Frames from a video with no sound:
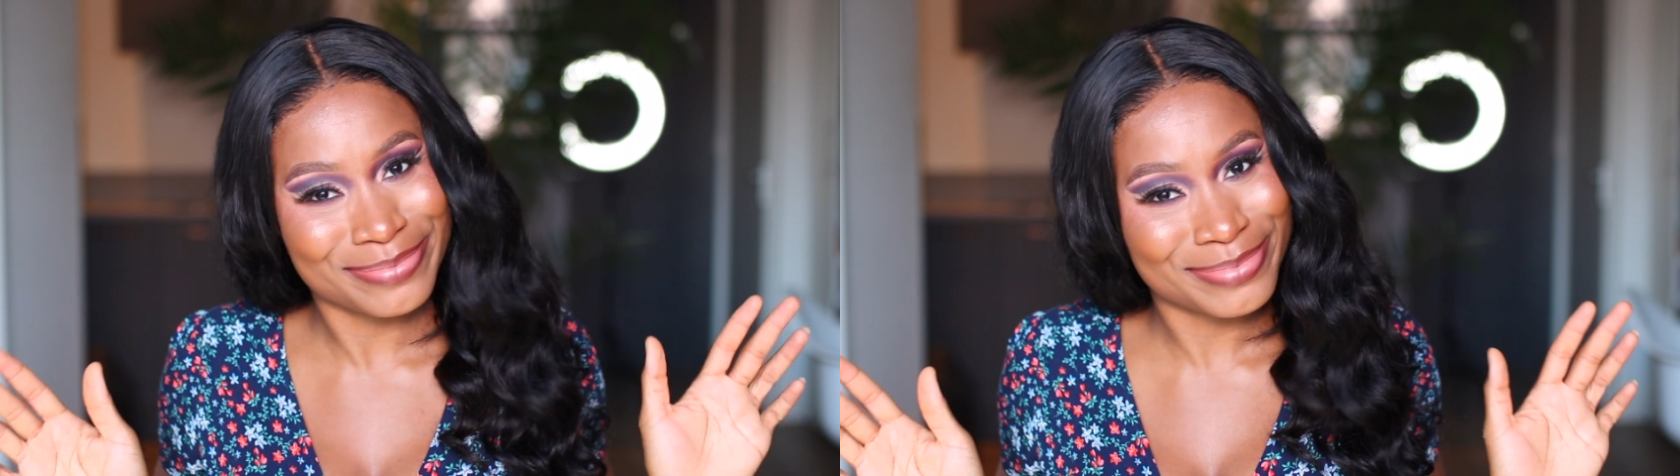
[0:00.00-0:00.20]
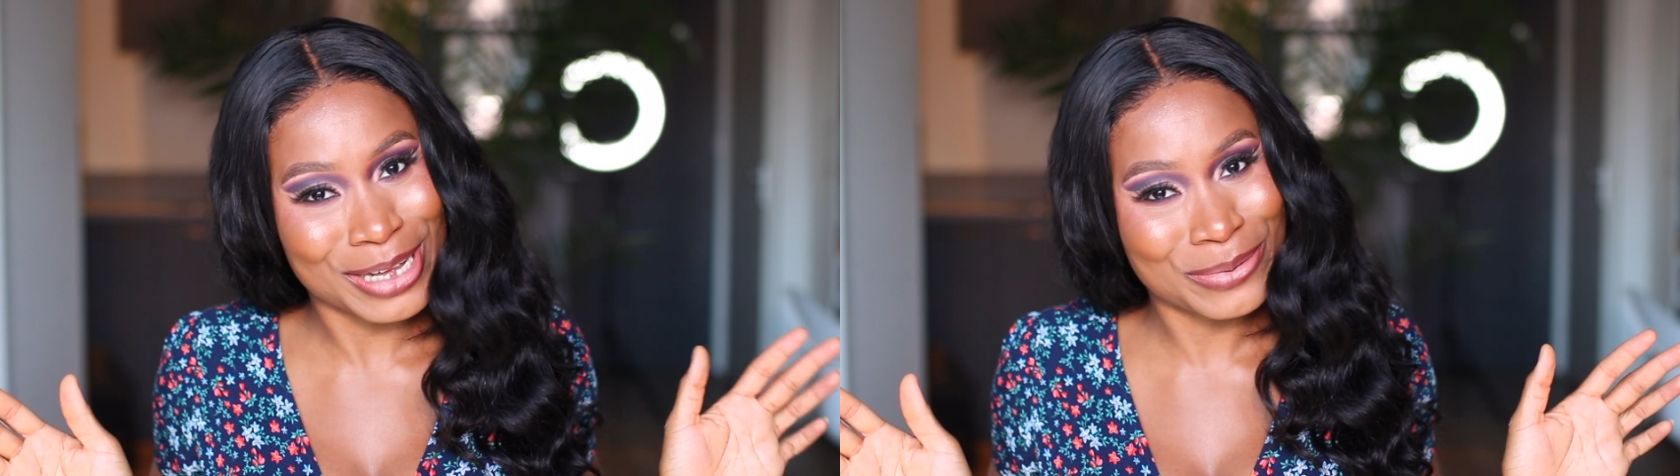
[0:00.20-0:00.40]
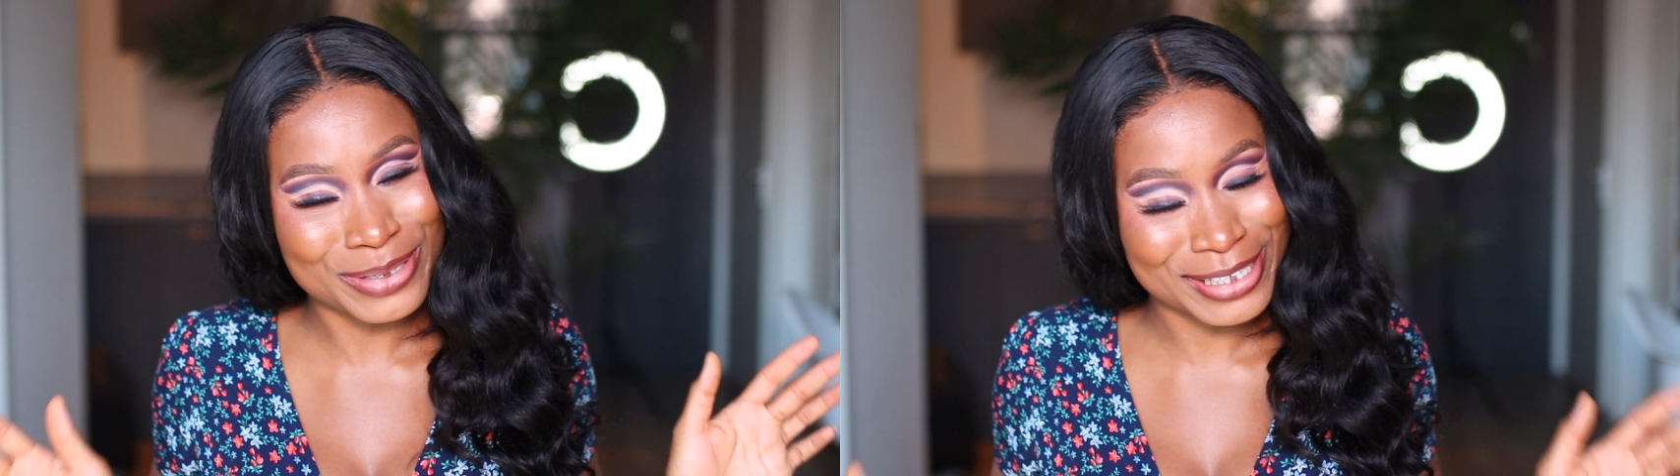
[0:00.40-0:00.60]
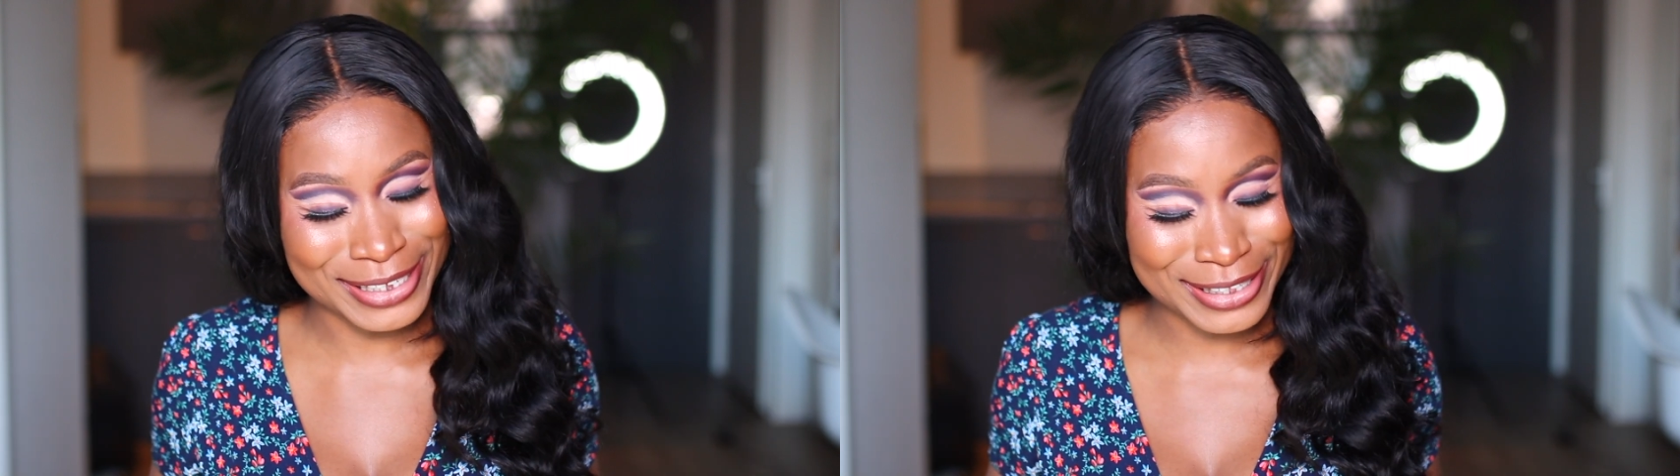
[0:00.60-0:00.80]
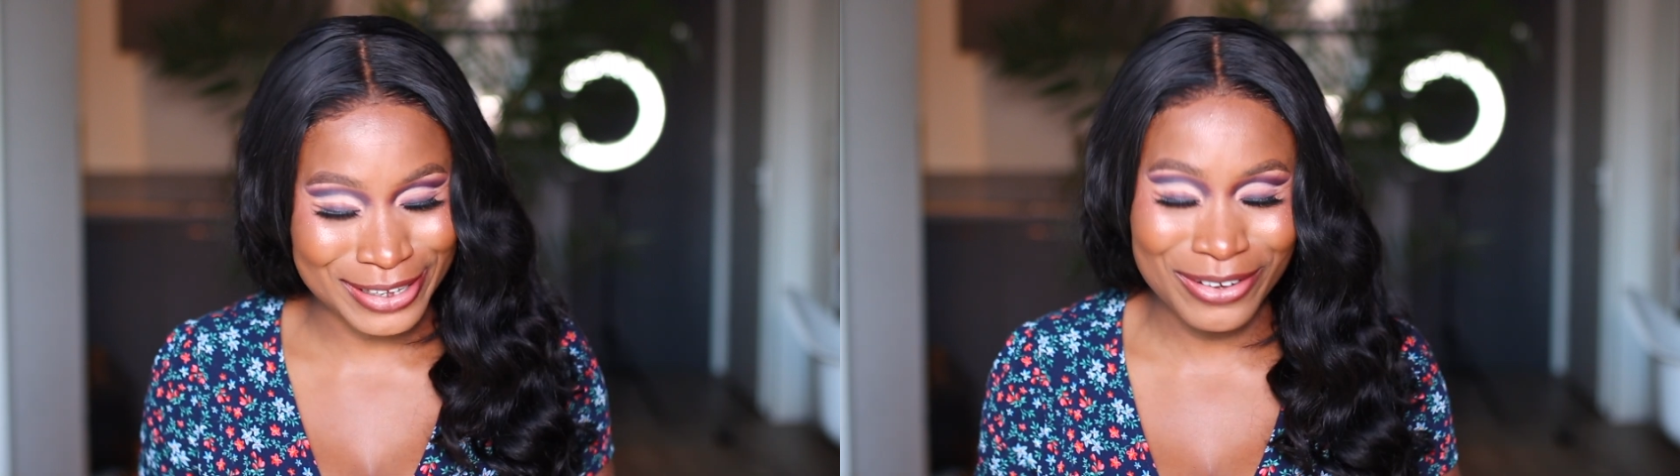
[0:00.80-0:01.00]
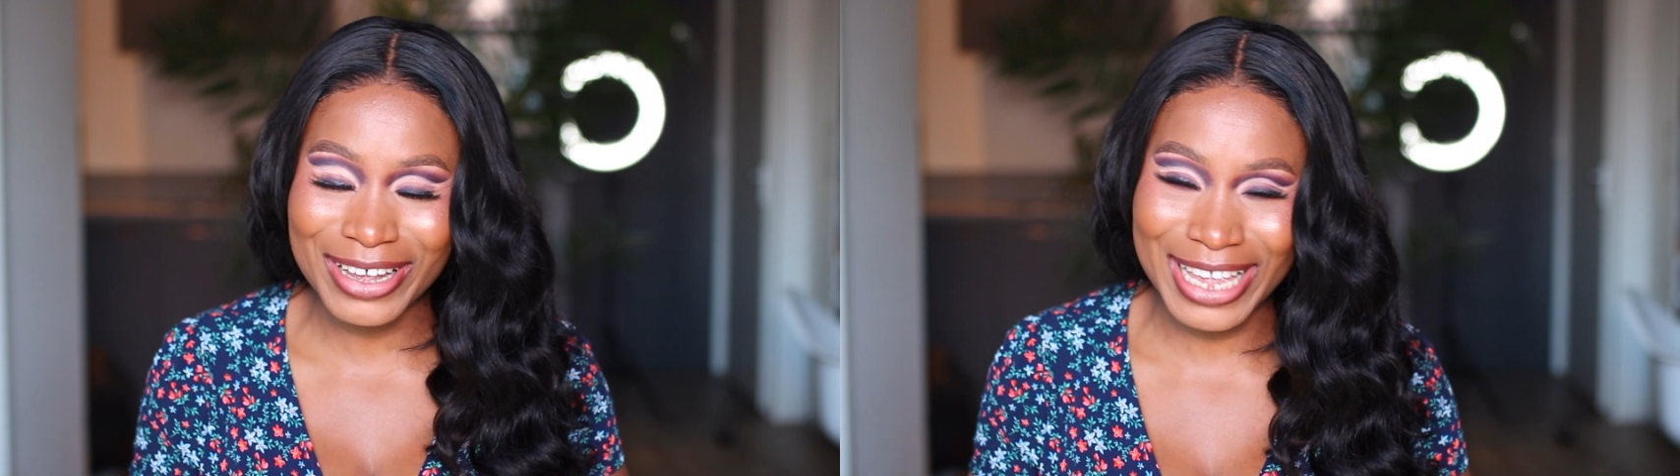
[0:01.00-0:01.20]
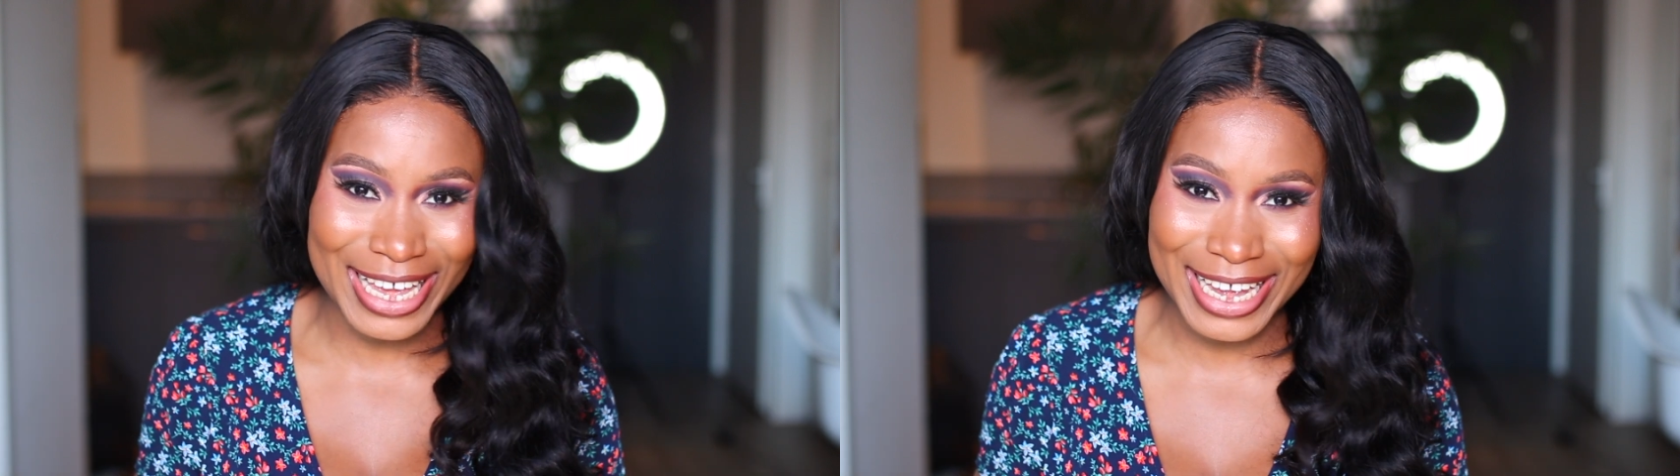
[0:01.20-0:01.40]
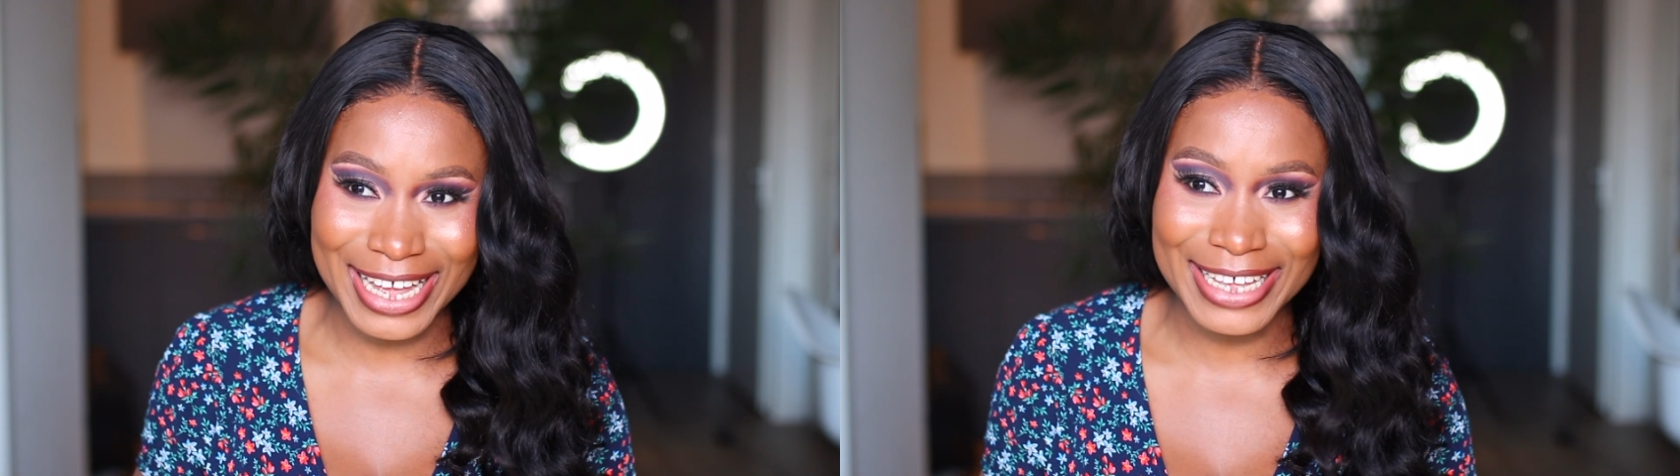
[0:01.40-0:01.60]
that was it.
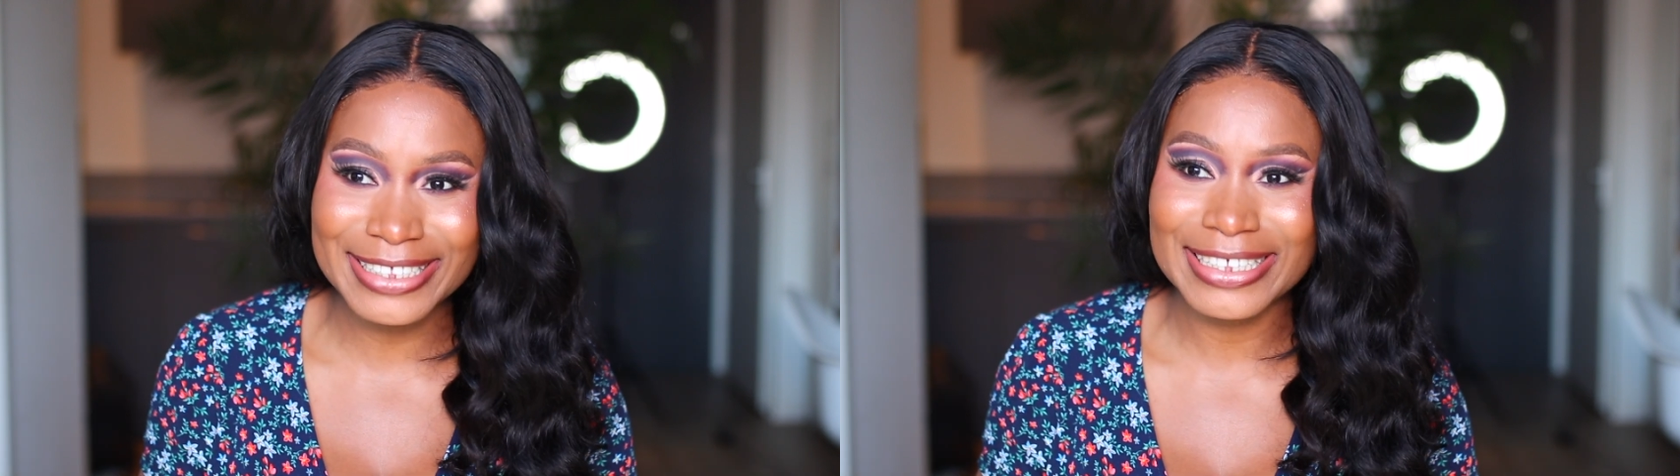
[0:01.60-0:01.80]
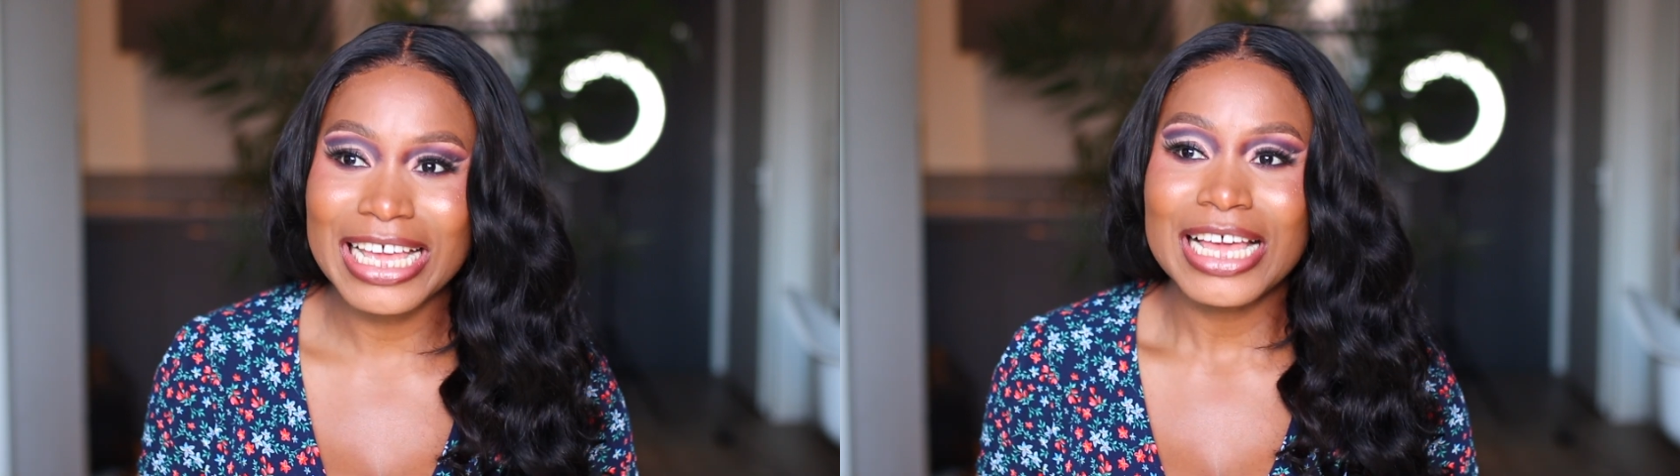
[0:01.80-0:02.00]
Okay, guys.